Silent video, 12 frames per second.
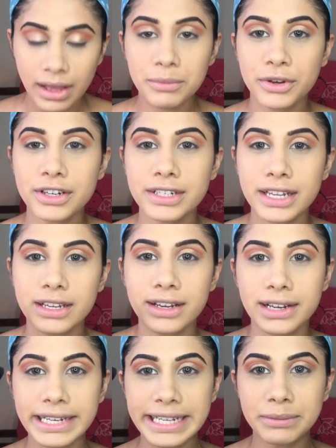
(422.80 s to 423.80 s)
I'm going to take a
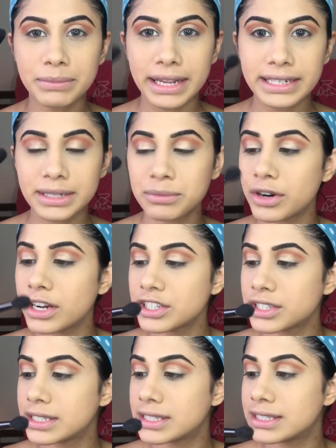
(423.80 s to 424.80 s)
clean blending
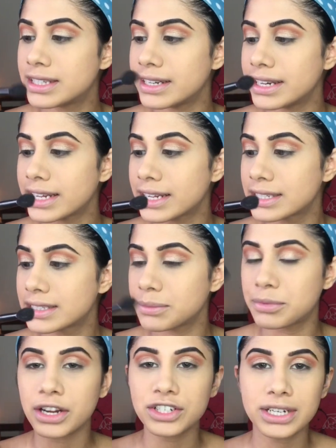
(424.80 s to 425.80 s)
brush. This is the
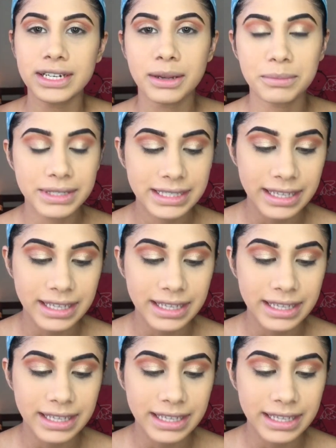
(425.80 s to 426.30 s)
NYX brush in number